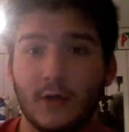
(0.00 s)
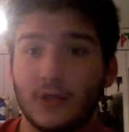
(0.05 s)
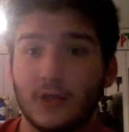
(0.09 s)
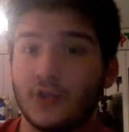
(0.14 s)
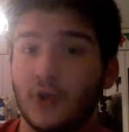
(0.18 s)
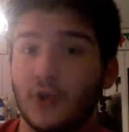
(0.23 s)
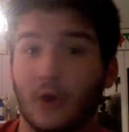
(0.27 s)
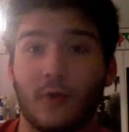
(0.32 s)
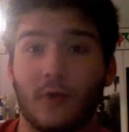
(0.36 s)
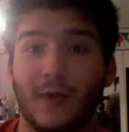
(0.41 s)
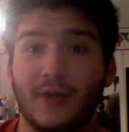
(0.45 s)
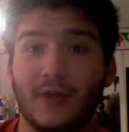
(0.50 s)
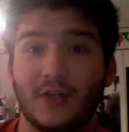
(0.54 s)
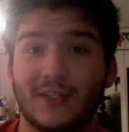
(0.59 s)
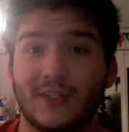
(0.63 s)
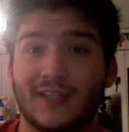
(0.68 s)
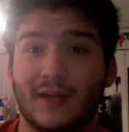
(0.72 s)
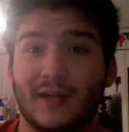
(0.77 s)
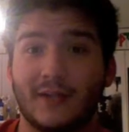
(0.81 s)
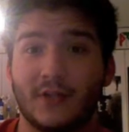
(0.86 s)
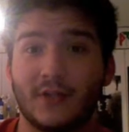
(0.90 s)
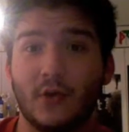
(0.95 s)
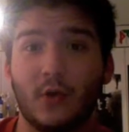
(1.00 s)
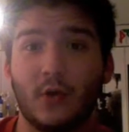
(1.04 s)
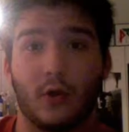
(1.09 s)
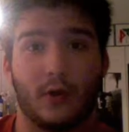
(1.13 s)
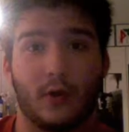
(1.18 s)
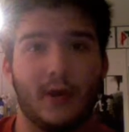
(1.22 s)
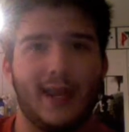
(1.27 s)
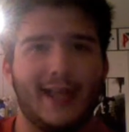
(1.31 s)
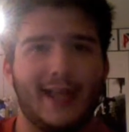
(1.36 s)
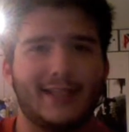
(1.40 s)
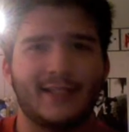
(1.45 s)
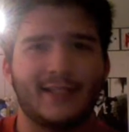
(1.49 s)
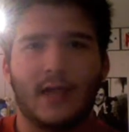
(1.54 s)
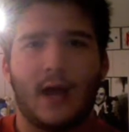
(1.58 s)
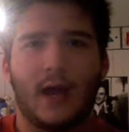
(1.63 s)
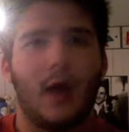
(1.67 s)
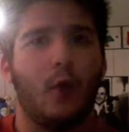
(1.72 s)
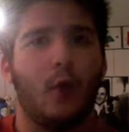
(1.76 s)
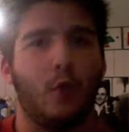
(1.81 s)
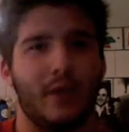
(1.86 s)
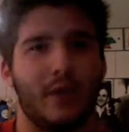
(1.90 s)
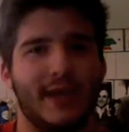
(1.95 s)
Shark Week just sounds cooler. It's
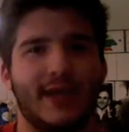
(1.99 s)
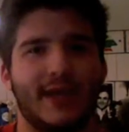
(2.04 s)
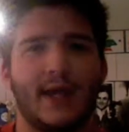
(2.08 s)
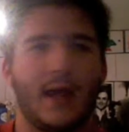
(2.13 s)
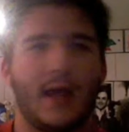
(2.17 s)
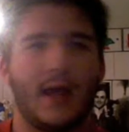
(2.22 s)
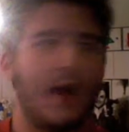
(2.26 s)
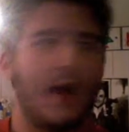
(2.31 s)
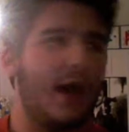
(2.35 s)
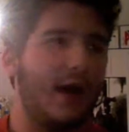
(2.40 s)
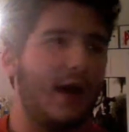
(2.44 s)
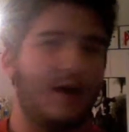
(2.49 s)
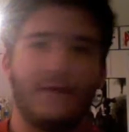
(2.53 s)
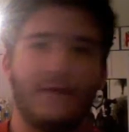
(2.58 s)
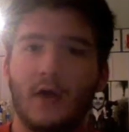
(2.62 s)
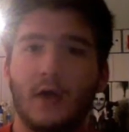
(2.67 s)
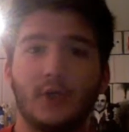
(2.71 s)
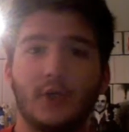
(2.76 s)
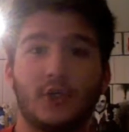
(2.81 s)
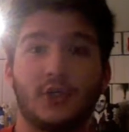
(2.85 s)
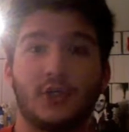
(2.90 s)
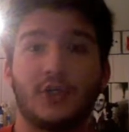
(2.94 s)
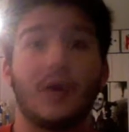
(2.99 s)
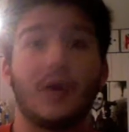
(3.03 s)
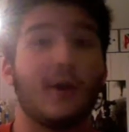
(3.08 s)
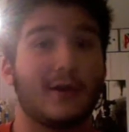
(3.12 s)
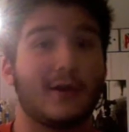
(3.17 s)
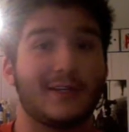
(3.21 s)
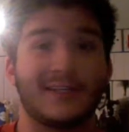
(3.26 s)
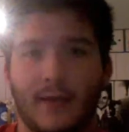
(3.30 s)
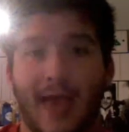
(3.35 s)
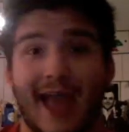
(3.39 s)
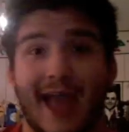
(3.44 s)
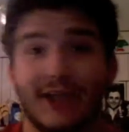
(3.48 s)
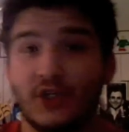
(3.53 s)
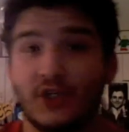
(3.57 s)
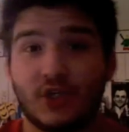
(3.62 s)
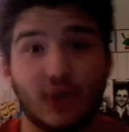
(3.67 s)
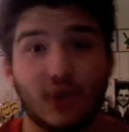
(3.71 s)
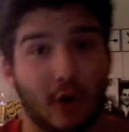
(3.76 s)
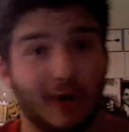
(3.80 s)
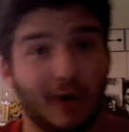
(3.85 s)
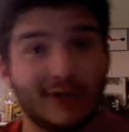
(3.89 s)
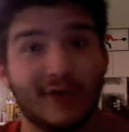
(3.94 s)
a week of sharks, and
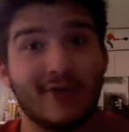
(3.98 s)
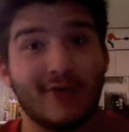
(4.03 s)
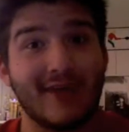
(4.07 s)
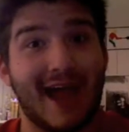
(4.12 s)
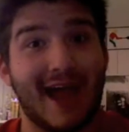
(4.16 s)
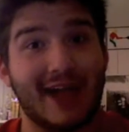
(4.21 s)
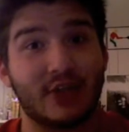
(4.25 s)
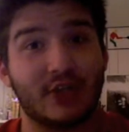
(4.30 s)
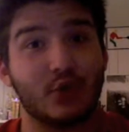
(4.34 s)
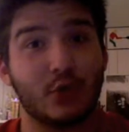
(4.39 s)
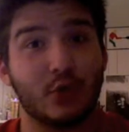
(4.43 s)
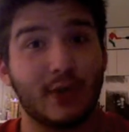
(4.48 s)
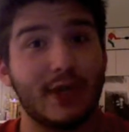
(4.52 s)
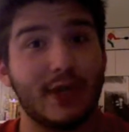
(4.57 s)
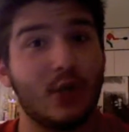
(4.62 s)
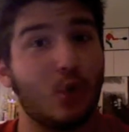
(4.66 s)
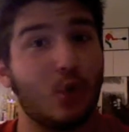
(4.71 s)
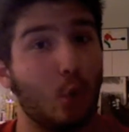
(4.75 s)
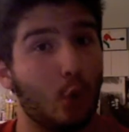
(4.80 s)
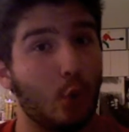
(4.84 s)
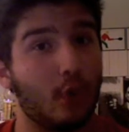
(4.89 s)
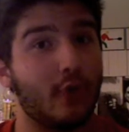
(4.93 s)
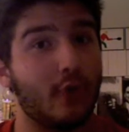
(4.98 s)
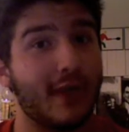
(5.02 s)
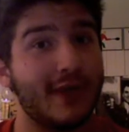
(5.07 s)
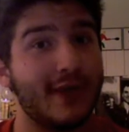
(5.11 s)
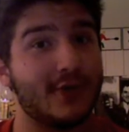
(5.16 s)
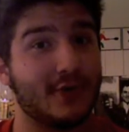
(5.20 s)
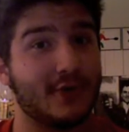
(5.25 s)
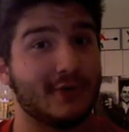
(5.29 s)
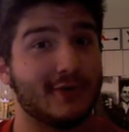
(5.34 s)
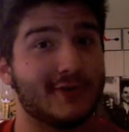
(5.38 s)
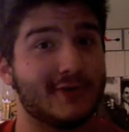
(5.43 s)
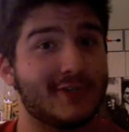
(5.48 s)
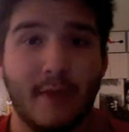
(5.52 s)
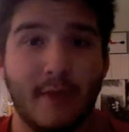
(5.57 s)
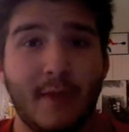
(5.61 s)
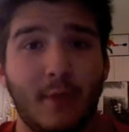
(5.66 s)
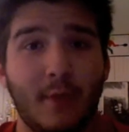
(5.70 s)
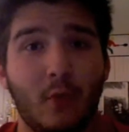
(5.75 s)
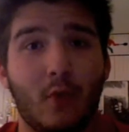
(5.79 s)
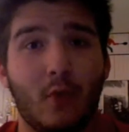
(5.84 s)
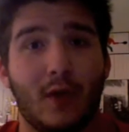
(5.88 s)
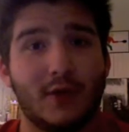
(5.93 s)
sharks are naturally cool creatures.
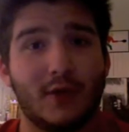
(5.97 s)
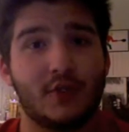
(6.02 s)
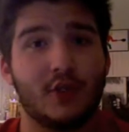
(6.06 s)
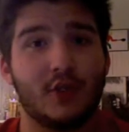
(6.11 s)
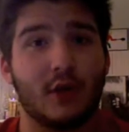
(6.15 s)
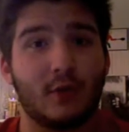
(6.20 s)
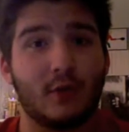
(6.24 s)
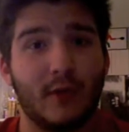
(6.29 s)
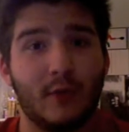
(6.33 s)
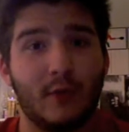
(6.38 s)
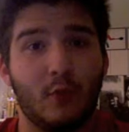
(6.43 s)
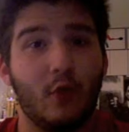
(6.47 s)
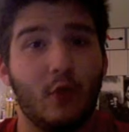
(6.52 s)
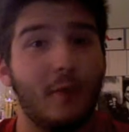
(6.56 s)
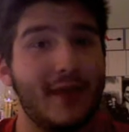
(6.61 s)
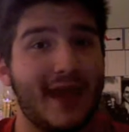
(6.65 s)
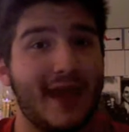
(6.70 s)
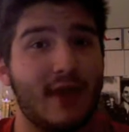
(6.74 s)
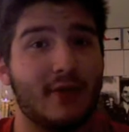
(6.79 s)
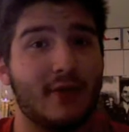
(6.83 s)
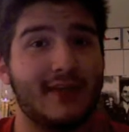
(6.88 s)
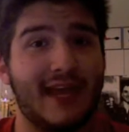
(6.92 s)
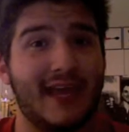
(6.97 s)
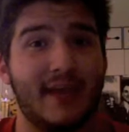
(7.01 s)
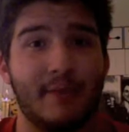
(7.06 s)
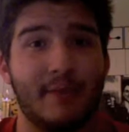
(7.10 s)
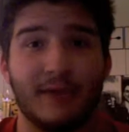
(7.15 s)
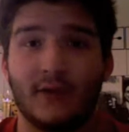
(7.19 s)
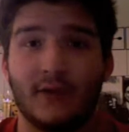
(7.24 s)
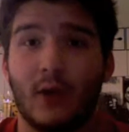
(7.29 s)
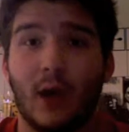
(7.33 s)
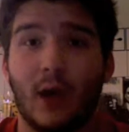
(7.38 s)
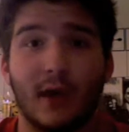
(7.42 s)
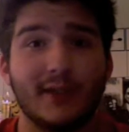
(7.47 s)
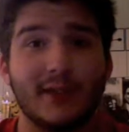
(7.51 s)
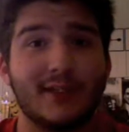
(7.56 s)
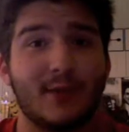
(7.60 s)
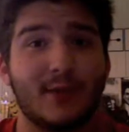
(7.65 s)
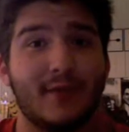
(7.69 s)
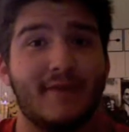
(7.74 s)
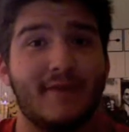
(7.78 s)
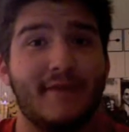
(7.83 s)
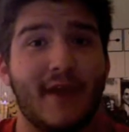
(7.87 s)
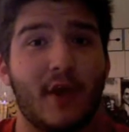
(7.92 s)
People who watch Shark Week will be entertained, but they'll
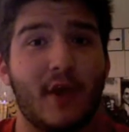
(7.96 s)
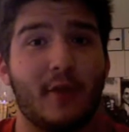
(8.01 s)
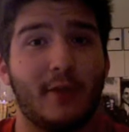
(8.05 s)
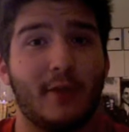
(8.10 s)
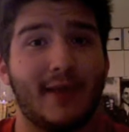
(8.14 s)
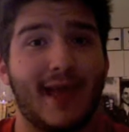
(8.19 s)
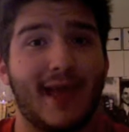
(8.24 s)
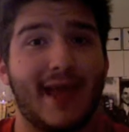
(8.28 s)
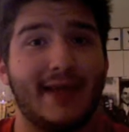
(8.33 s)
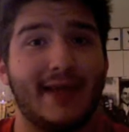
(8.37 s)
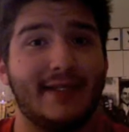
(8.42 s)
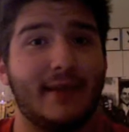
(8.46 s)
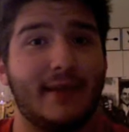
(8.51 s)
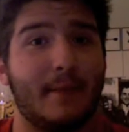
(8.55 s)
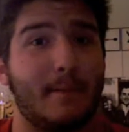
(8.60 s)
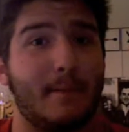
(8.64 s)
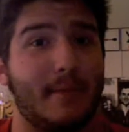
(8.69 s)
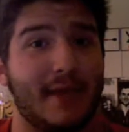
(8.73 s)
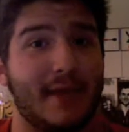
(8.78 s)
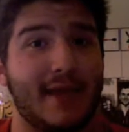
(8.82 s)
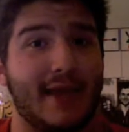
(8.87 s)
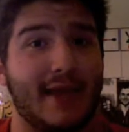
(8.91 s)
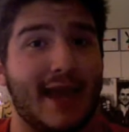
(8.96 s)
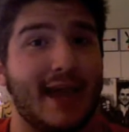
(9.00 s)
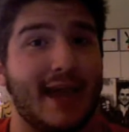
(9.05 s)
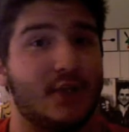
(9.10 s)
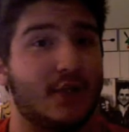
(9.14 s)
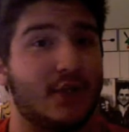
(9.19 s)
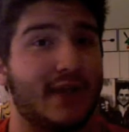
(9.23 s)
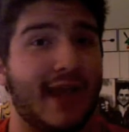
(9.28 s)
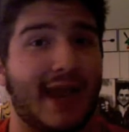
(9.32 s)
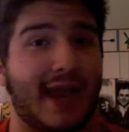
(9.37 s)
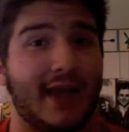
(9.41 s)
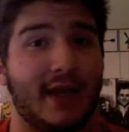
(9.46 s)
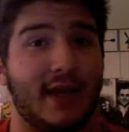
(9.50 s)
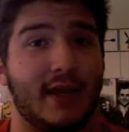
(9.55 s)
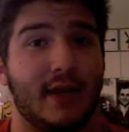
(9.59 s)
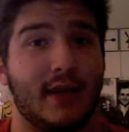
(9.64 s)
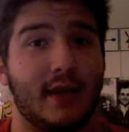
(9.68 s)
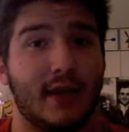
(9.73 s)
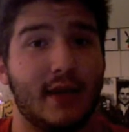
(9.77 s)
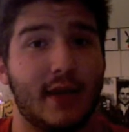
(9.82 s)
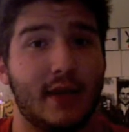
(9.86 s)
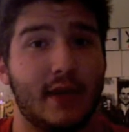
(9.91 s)
also invariably end up being
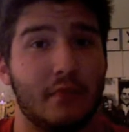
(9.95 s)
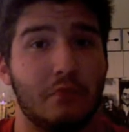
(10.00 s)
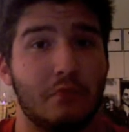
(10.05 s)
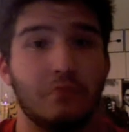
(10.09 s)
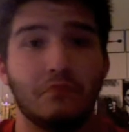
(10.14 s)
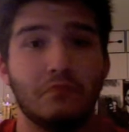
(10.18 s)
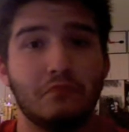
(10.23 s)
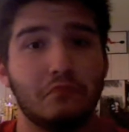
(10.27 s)
educated in